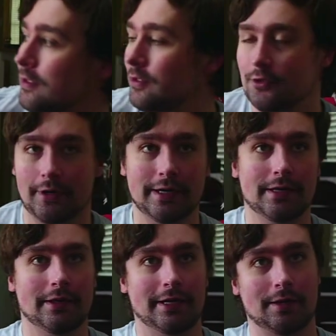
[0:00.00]
trying to,
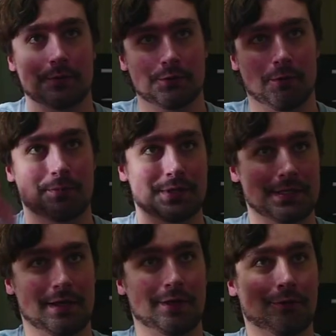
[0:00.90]
like, absorb the
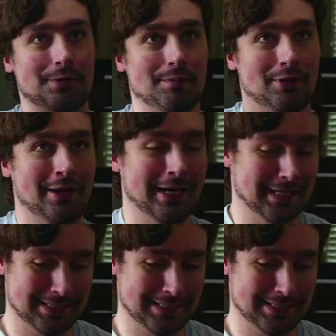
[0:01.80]
sun through the blinds.